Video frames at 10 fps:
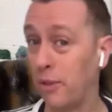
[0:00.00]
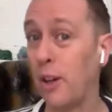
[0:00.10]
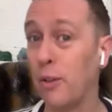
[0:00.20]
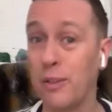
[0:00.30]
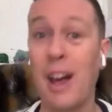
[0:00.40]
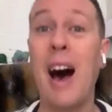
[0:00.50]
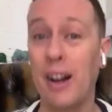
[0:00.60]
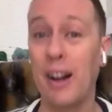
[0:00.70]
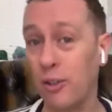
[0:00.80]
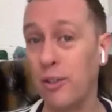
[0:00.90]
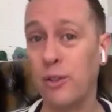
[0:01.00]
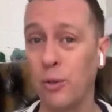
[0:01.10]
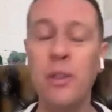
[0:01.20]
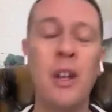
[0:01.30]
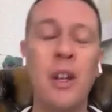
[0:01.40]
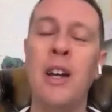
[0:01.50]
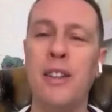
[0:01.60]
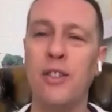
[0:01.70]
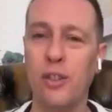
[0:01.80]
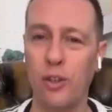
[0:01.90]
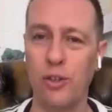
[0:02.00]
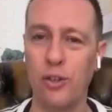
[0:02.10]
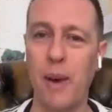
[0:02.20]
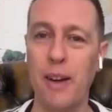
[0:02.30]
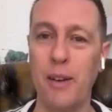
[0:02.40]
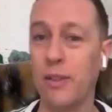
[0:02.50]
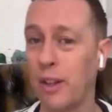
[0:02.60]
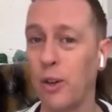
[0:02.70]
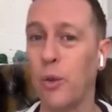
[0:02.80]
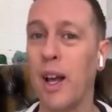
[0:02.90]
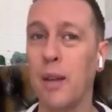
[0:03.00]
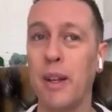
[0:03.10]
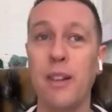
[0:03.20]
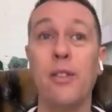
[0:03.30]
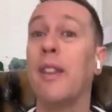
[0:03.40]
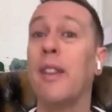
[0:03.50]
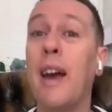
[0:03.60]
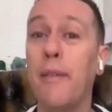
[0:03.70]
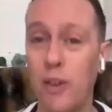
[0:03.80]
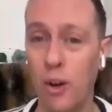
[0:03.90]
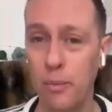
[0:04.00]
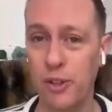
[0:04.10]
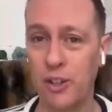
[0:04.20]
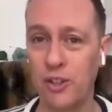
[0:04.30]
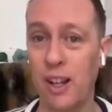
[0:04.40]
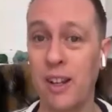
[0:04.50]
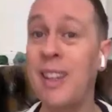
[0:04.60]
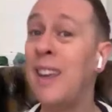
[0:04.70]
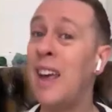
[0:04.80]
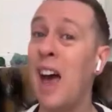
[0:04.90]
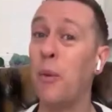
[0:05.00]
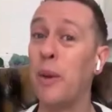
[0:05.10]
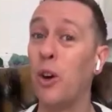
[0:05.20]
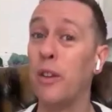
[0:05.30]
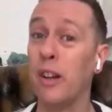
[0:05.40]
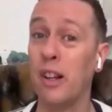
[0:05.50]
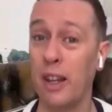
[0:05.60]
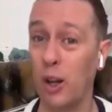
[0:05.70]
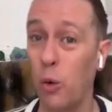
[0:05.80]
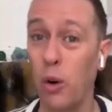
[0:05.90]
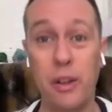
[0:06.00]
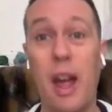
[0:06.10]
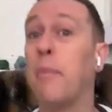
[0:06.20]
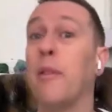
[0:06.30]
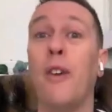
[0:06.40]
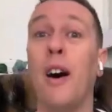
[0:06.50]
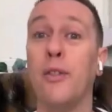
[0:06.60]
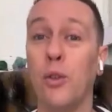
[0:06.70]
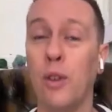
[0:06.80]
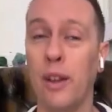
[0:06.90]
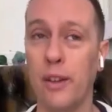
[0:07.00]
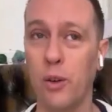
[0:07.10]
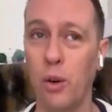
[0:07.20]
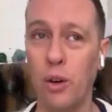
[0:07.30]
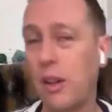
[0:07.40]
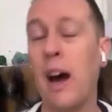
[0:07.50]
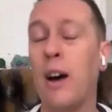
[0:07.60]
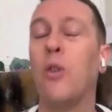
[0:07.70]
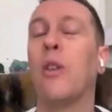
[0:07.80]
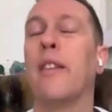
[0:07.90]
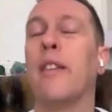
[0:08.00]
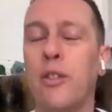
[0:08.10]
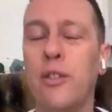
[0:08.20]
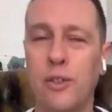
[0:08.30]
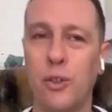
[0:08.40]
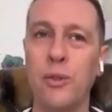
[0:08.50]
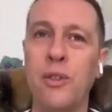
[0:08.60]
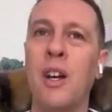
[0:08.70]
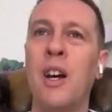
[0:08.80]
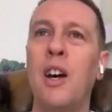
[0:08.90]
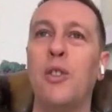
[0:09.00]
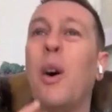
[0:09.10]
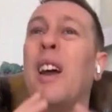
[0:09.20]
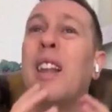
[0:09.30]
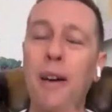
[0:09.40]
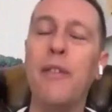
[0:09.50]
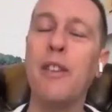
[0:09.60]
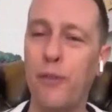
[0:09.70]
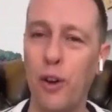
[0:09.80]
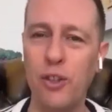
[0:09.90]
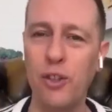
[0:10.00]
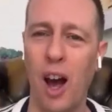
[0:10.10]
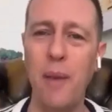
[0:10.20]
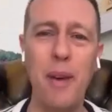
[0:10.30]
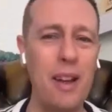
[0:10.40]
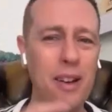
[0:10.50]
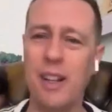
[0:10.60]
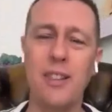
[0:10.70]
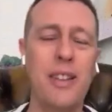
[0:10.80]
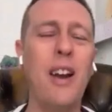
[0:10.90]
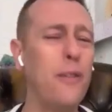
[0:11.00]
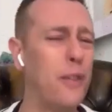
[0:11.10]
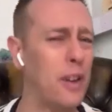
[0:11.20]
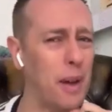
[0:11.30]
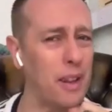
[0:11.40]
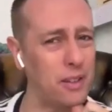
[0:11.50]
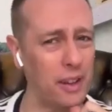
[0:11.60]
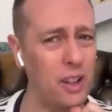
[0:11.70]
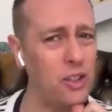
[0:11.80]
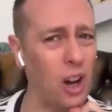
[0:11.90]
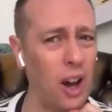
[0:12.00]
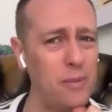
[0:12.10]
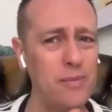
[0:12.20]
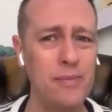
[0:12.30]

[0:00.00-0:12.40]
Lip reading: themselves are crystals. They're just a crystal made of a single element, so they have their own potentiality. And we know that clear quartz amplifies all other crystals. So I love this first type. Nicholas, how do you feel about the second type?